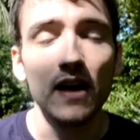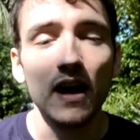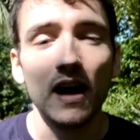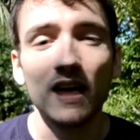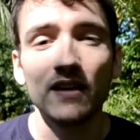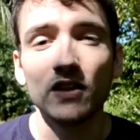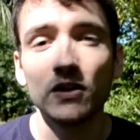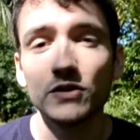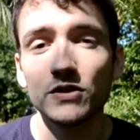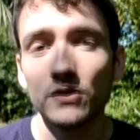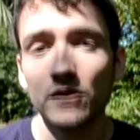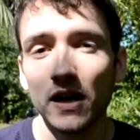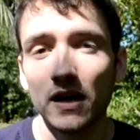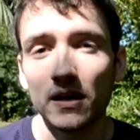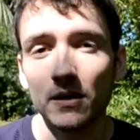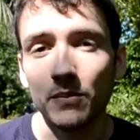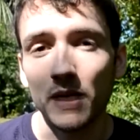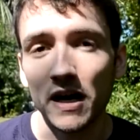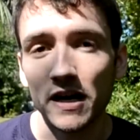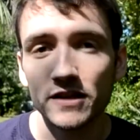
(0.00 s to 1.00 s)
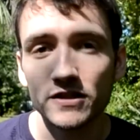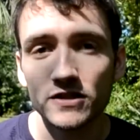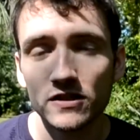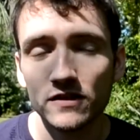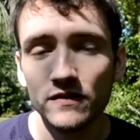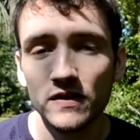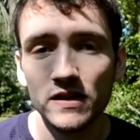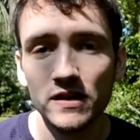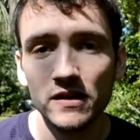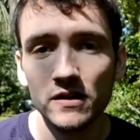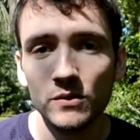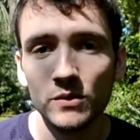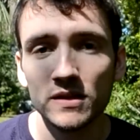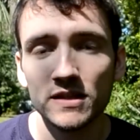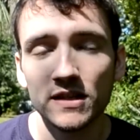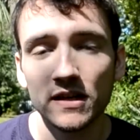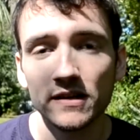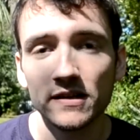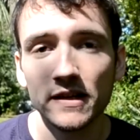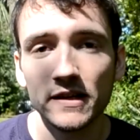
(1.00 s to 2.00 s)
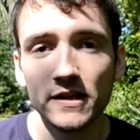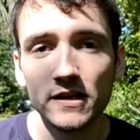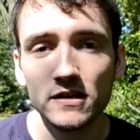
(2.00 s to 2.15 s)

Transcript: I've also got a posture video which I'd like